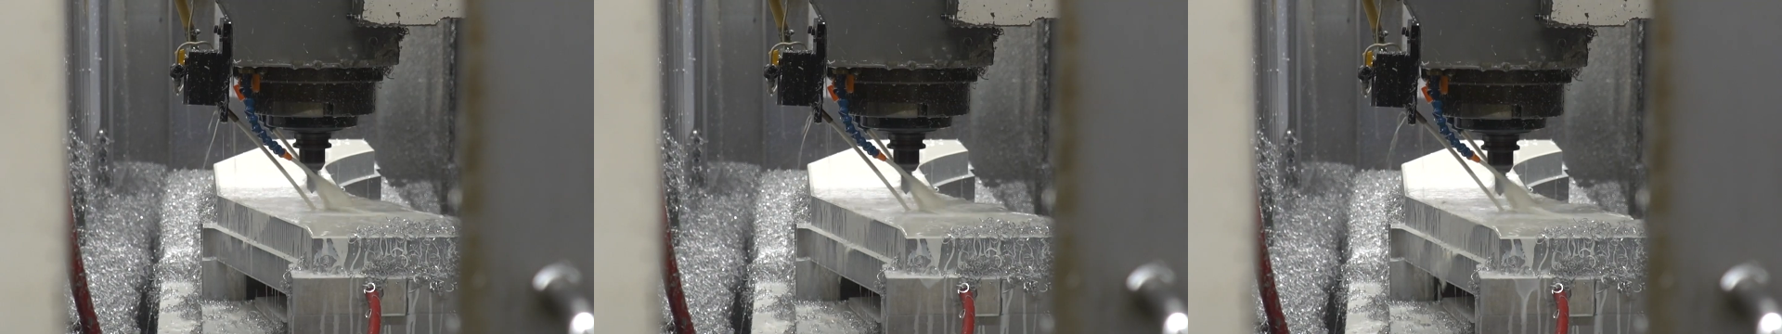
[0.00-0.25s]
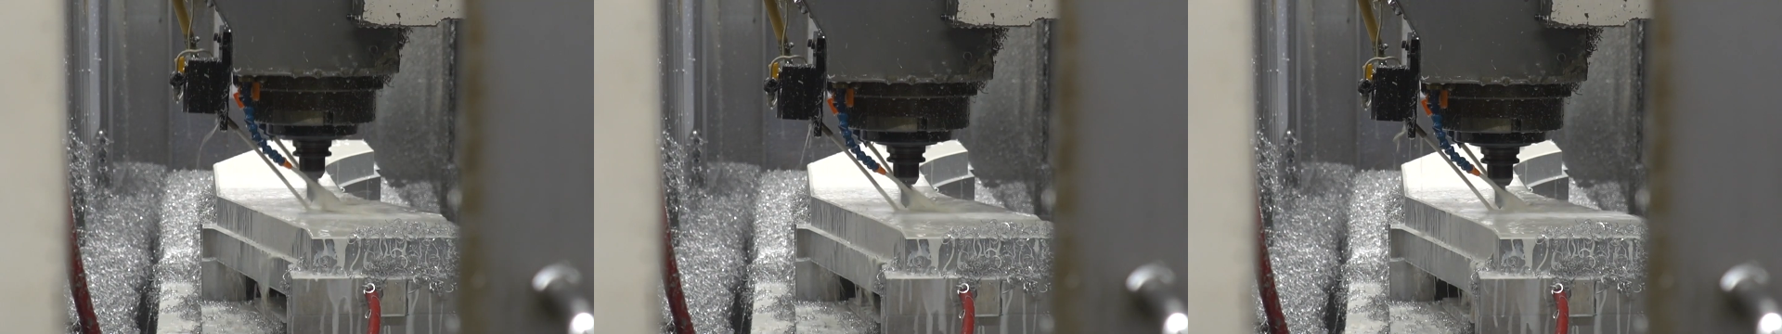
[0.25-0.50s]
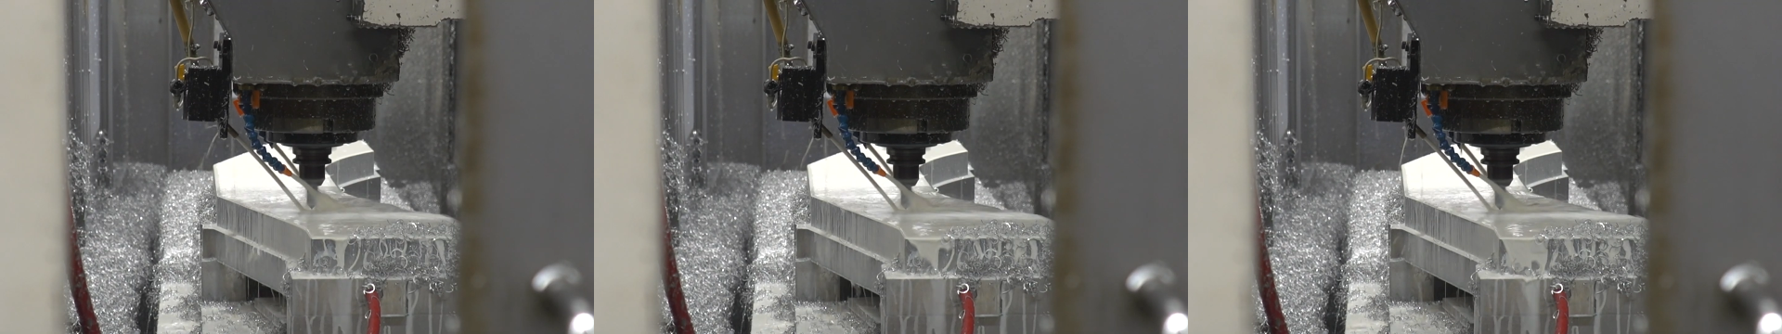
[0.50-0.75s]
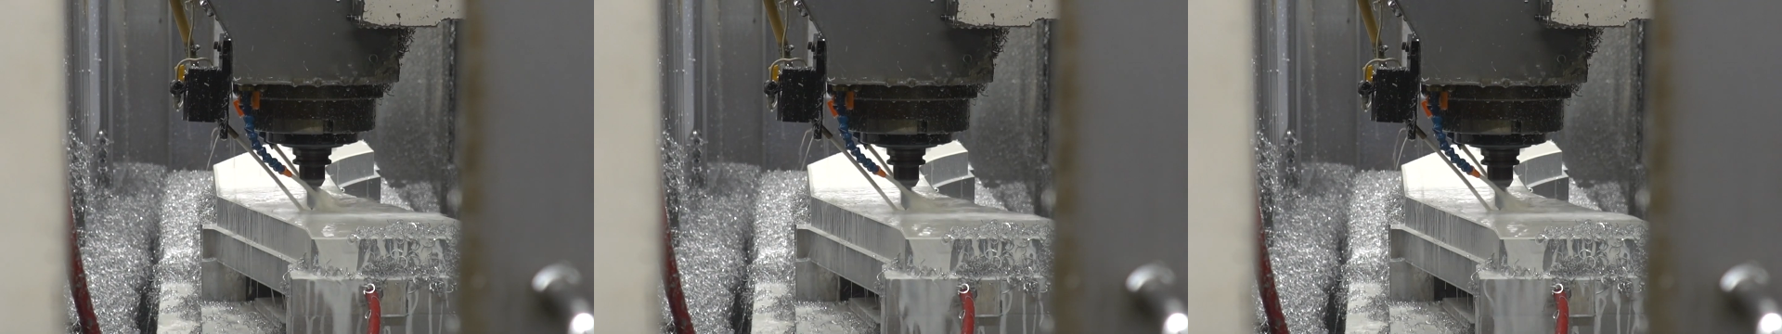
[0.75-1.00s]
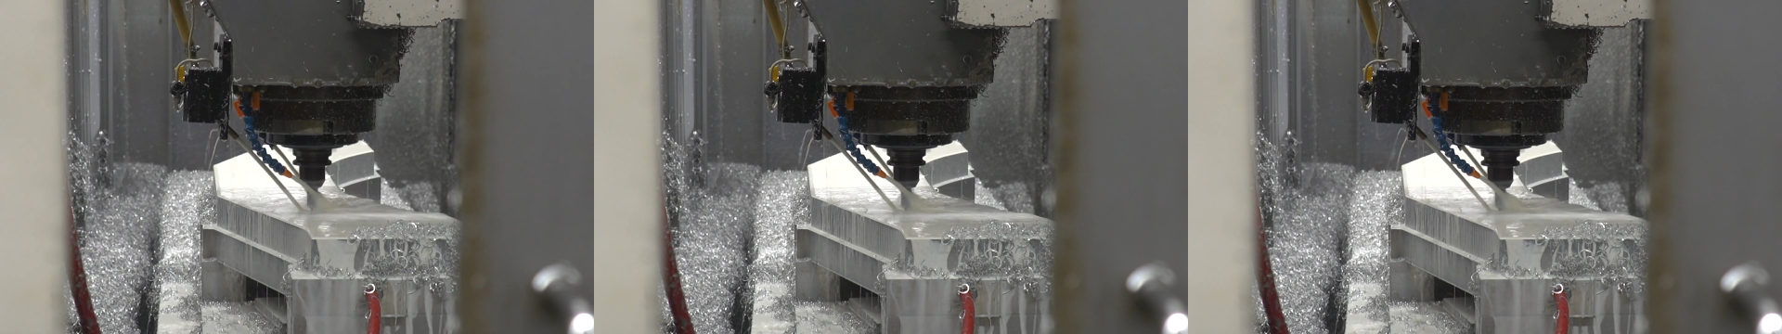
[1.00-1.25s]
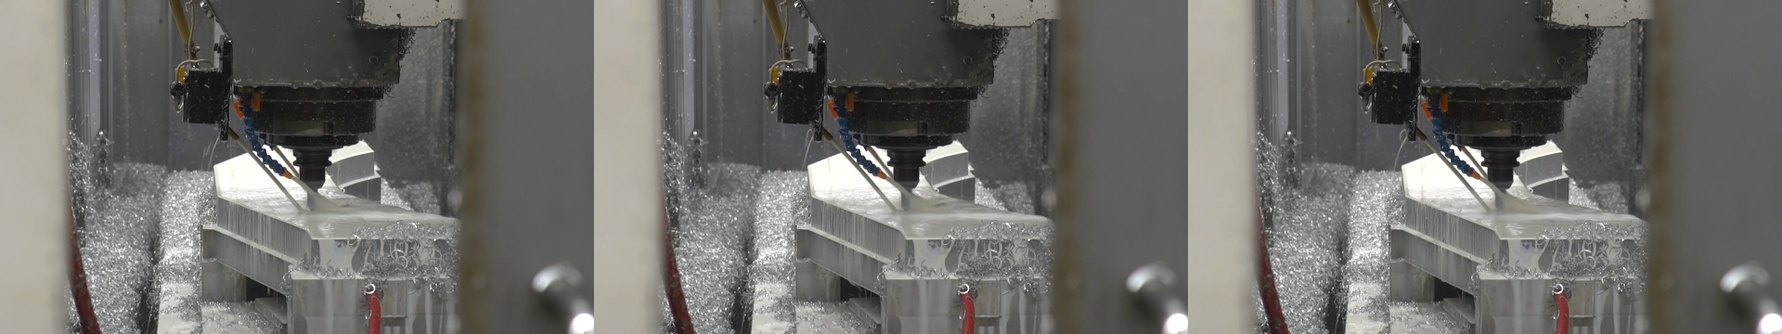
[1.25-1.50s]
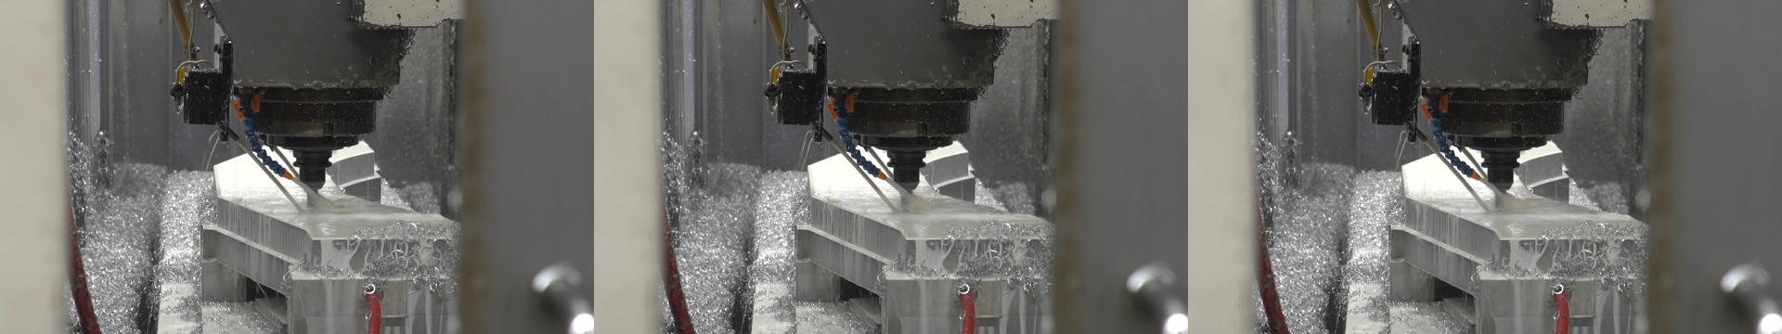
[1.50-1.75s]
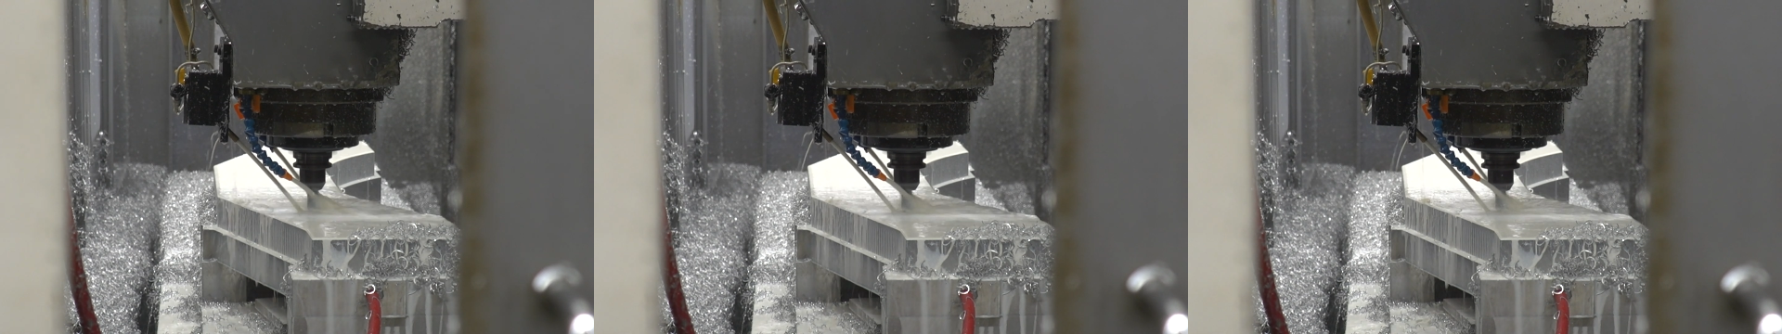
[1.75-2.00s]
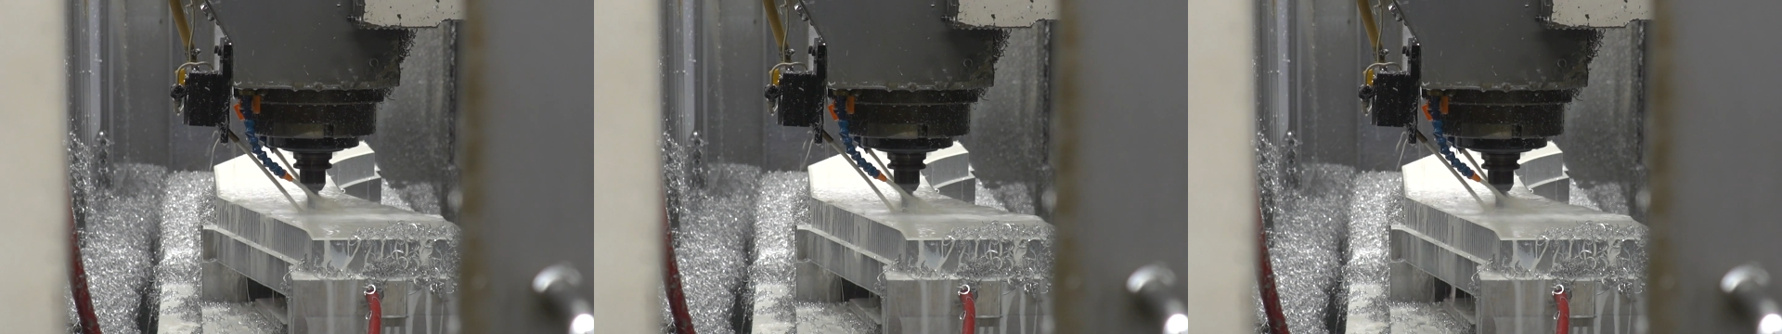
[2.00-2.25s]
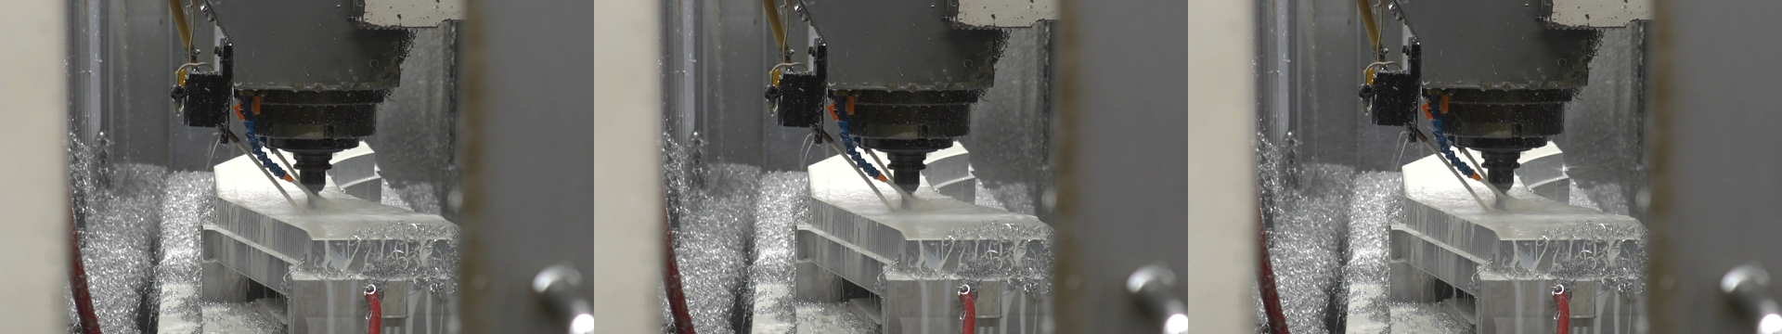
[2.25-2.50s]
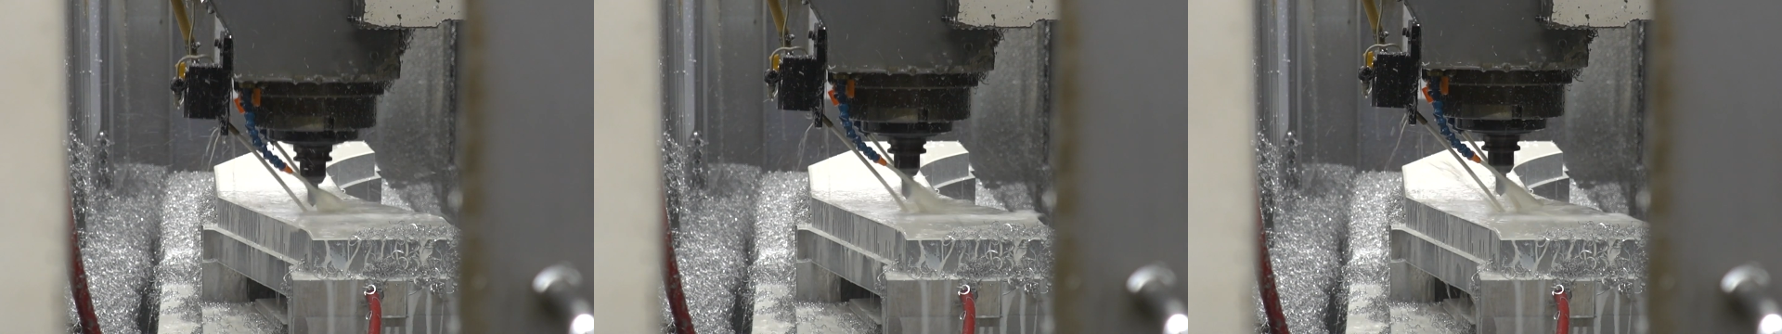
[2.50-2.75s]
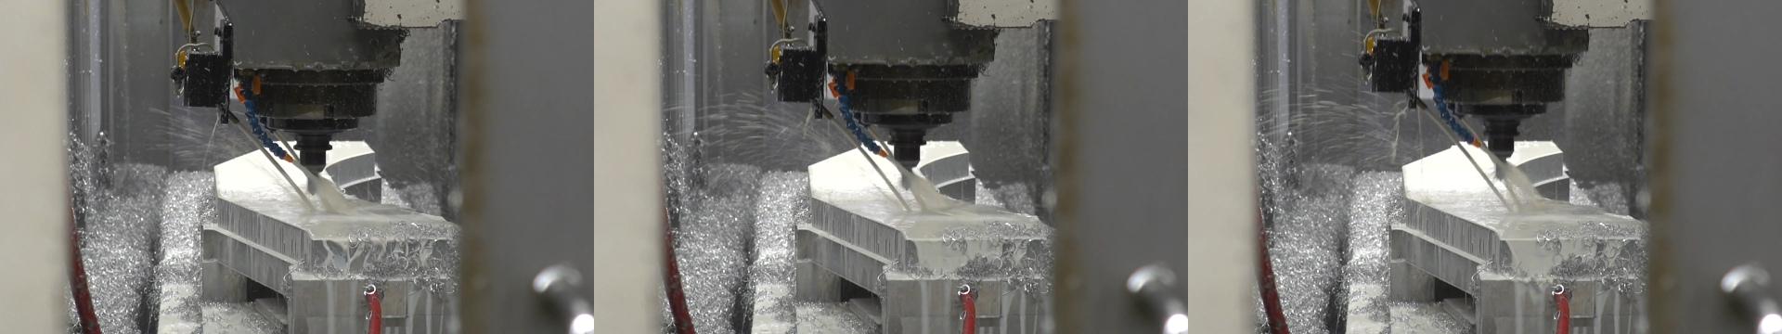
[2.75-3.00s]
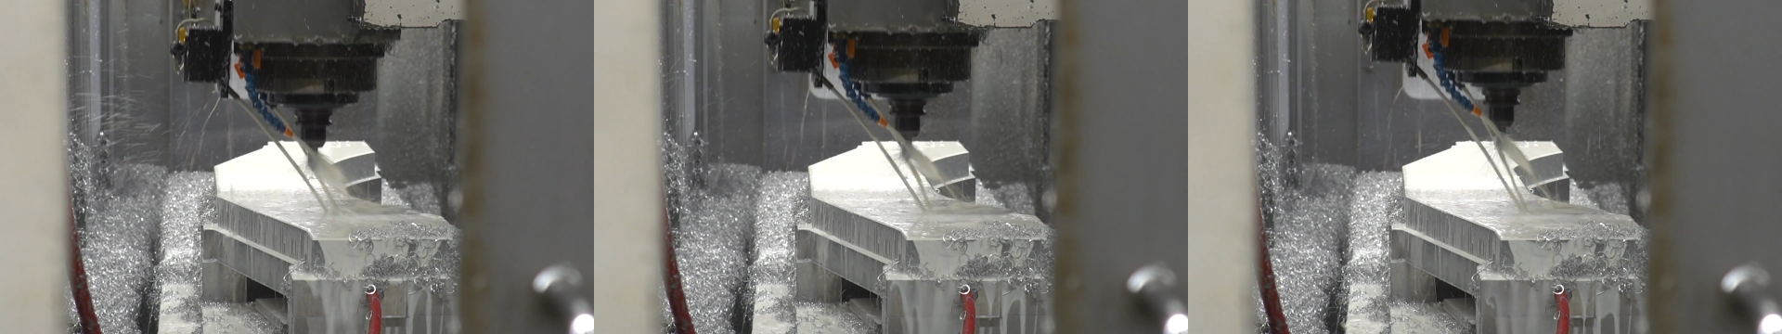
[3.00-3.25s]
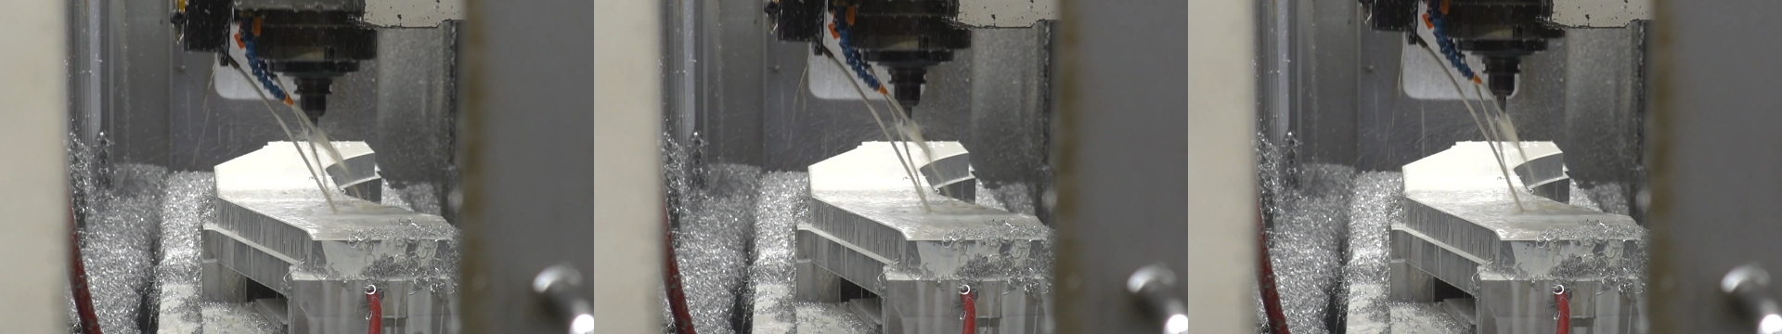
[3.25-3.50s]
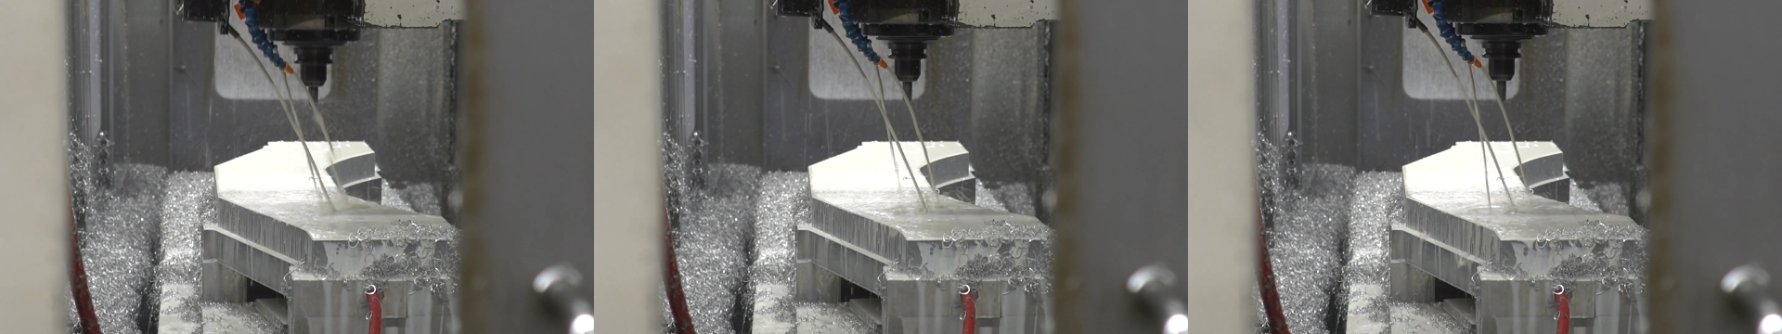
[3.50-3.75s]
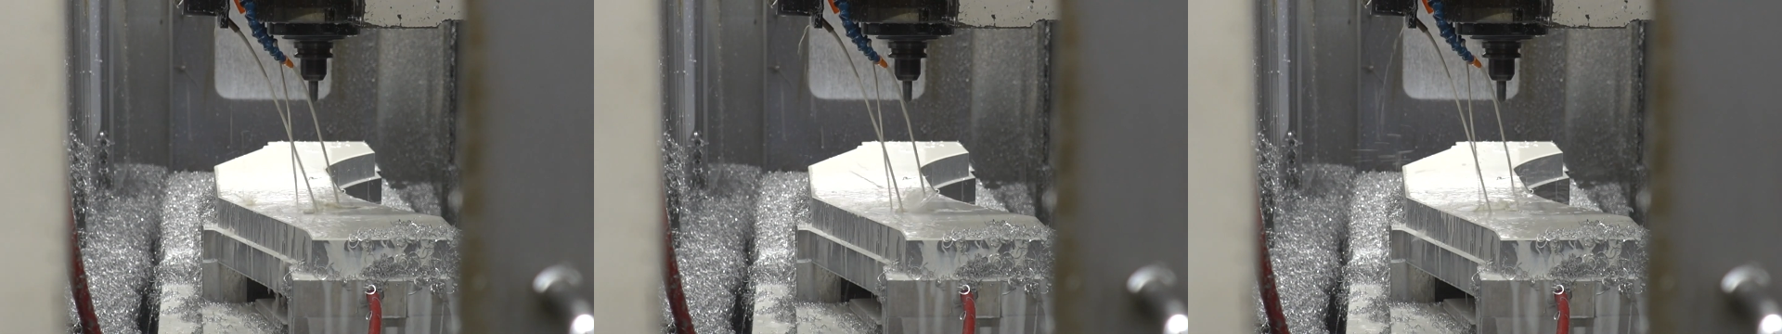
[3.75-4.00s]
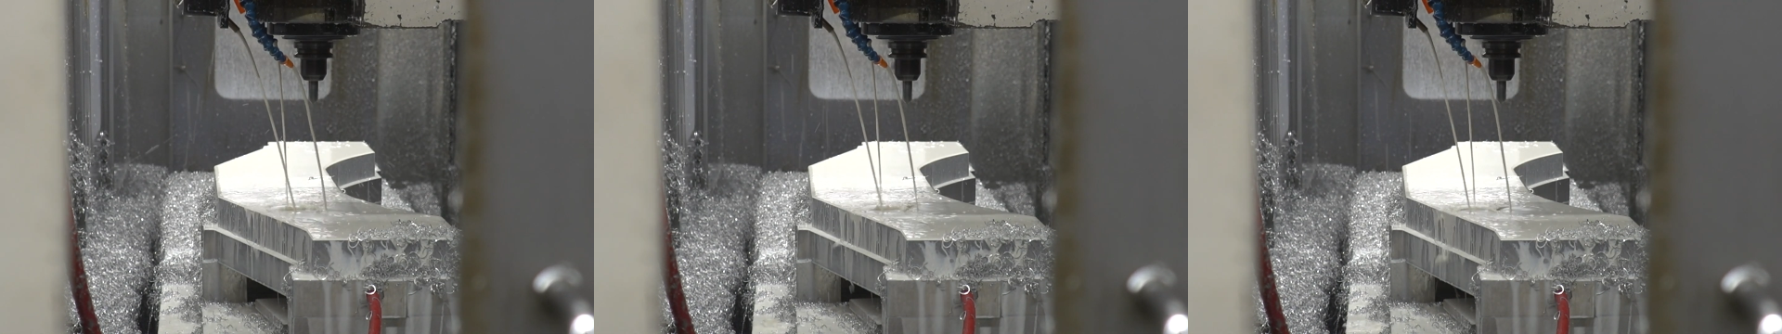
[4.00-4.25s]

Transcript: No face is visible, so there are no lips to read.